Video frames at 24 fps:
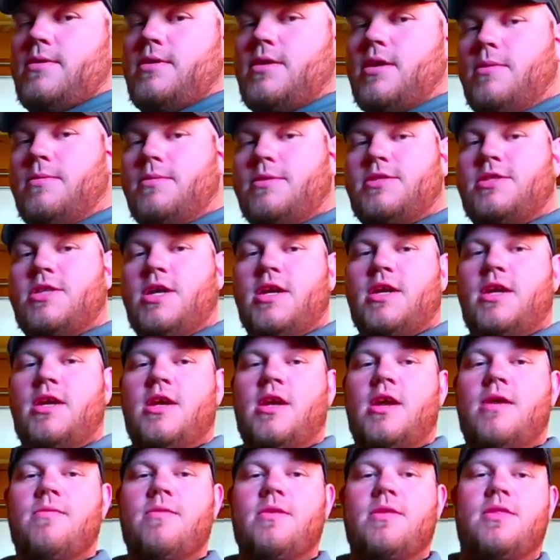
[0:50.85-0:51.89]
double
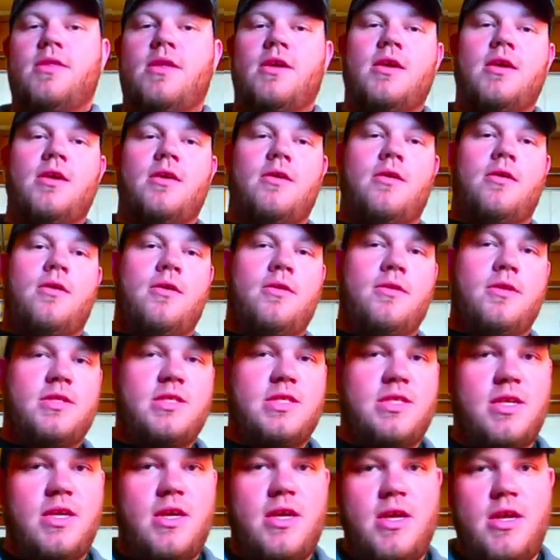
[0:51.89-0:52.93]
checking everything on the
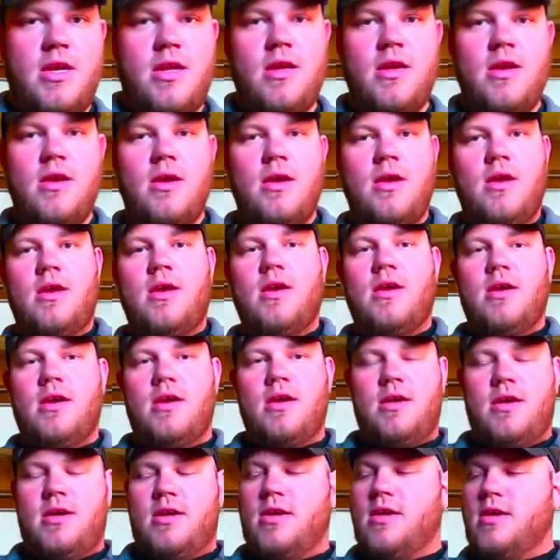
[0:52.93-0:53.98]
sled
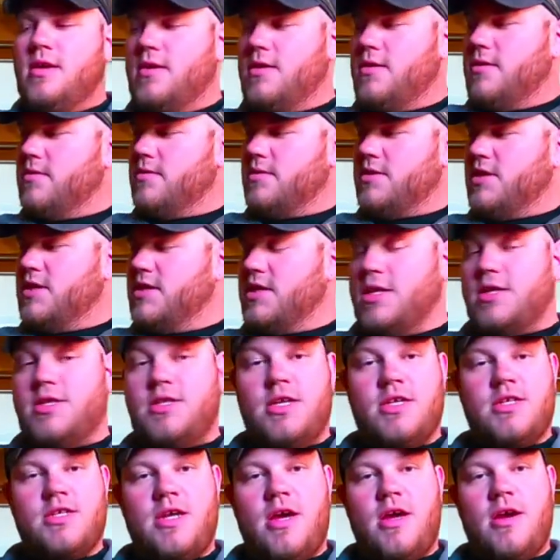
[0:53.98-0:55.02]
because I
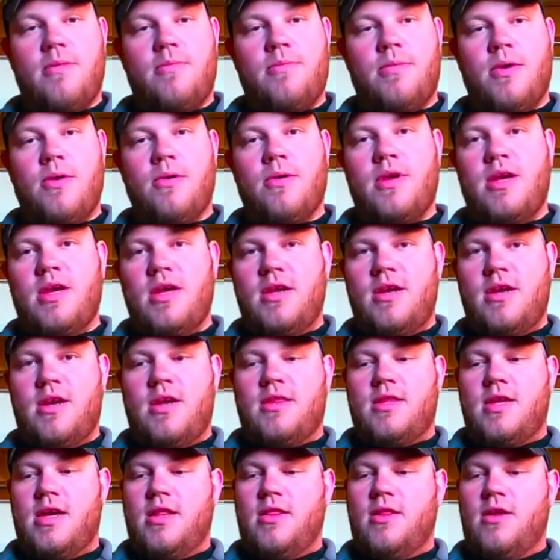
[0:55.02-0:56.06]
just got it broken
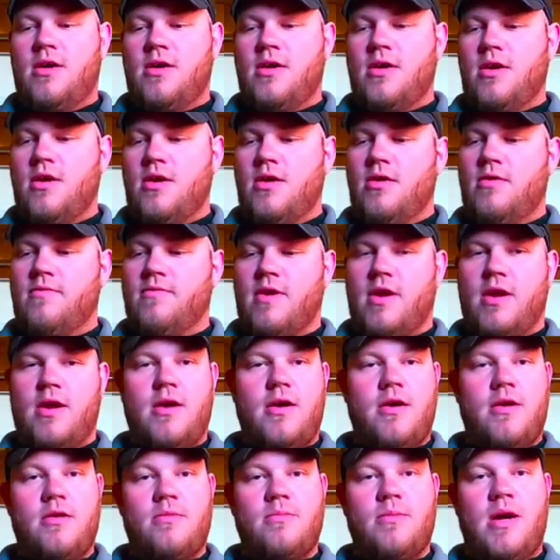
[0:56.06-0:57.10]
not that long ago. I've got
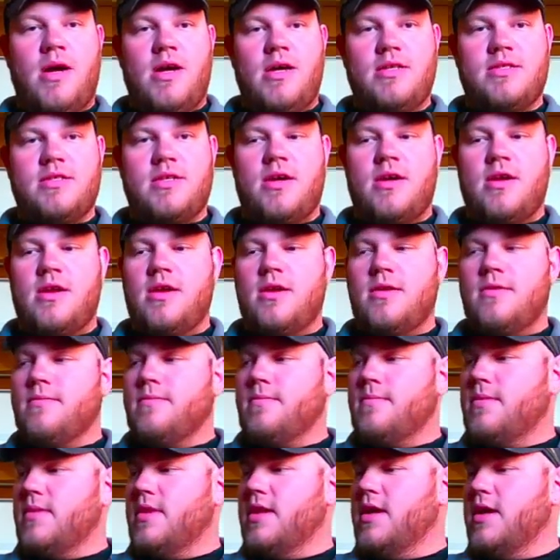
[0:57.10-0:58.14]
100 miles on it,
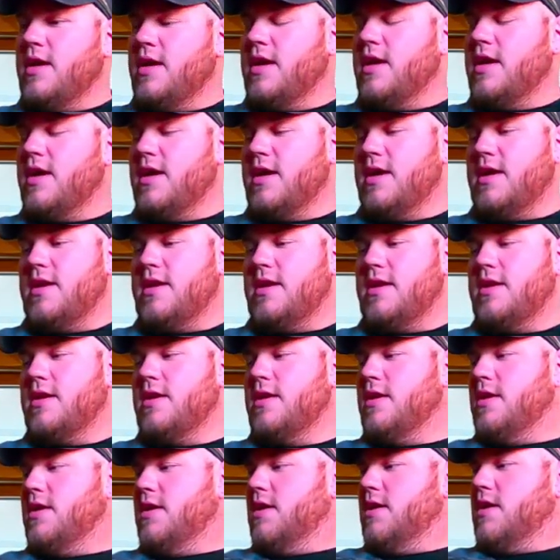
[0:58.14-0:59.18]
and
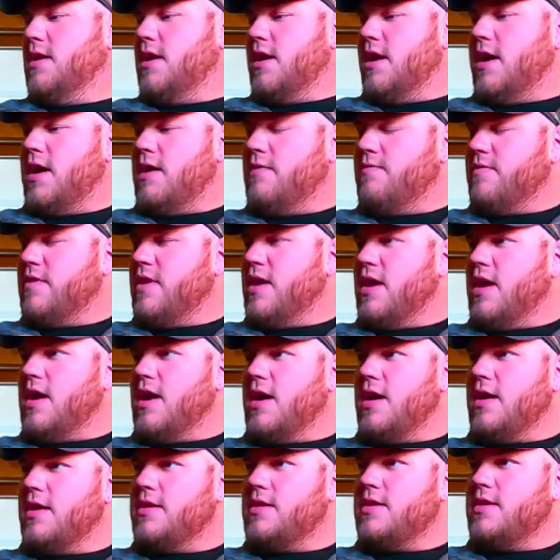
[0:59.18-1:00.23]
I've
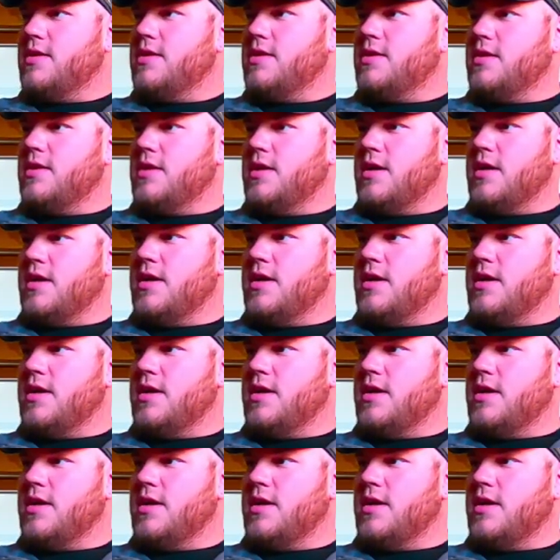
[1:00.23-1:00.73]
got